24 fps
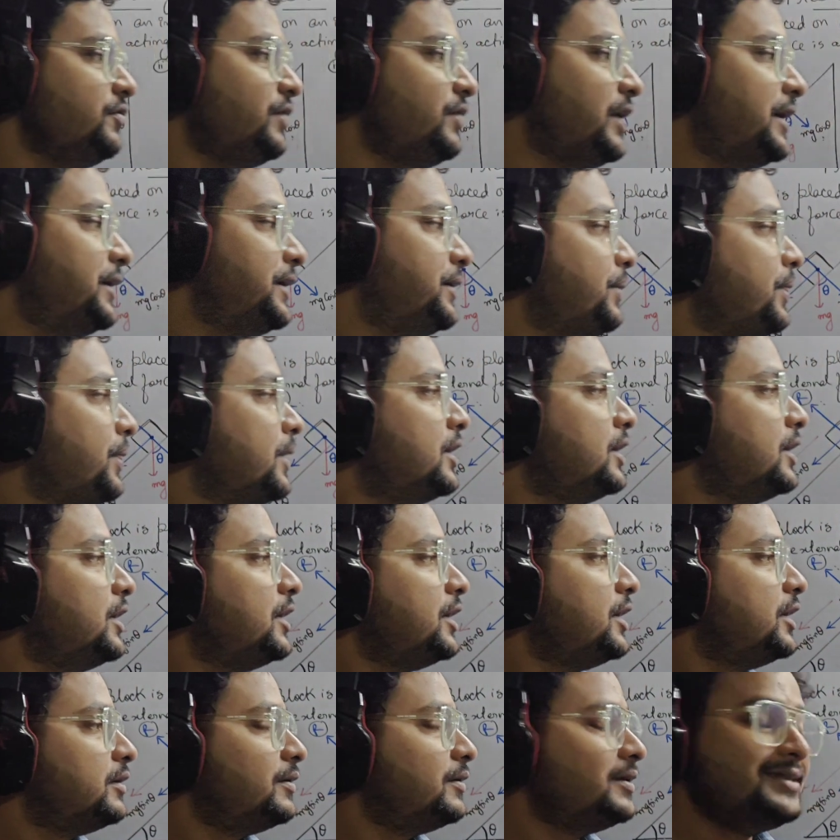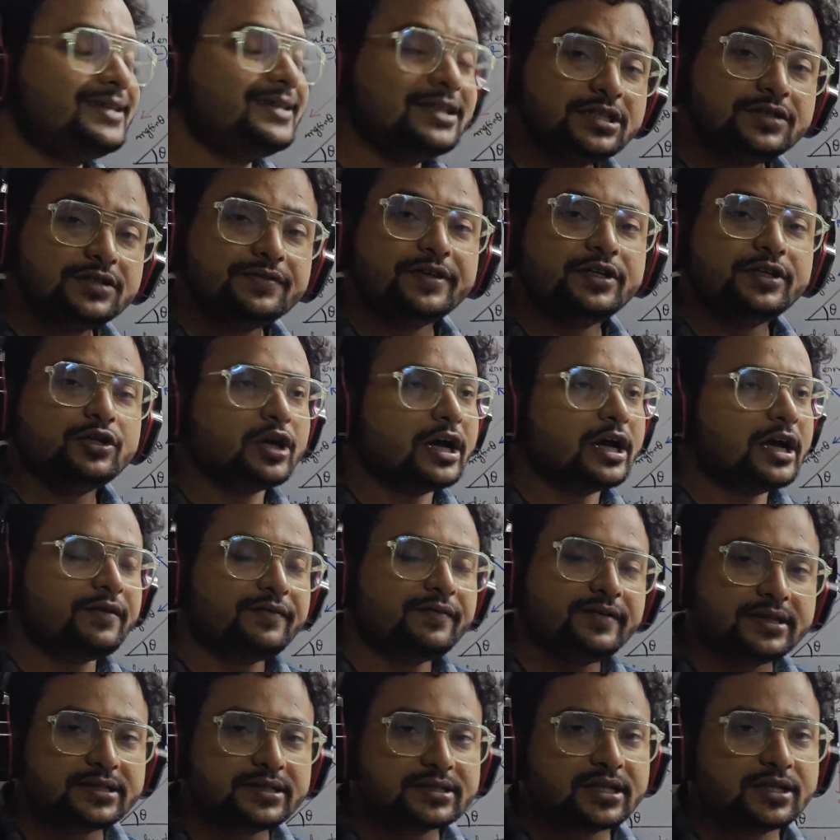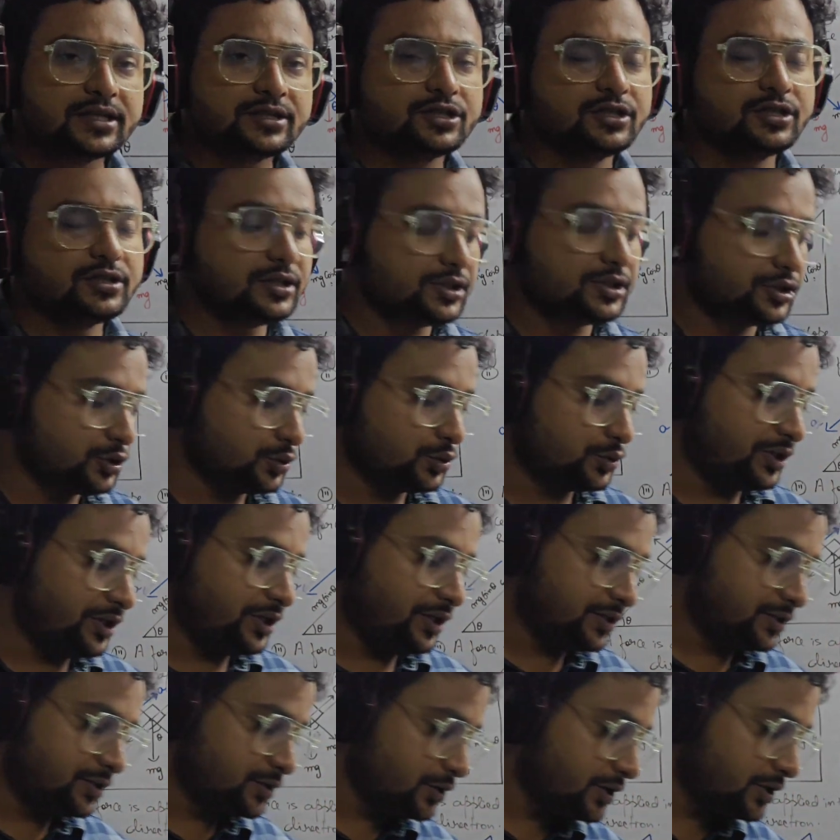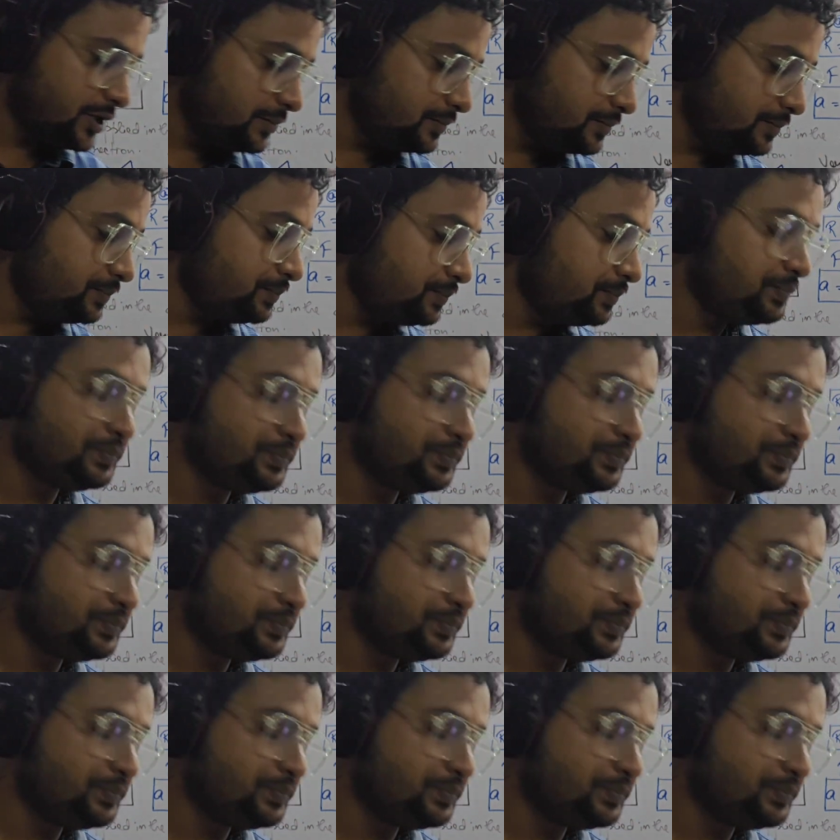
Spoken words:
Fine. Now in this video I have discussed these two things. Okay.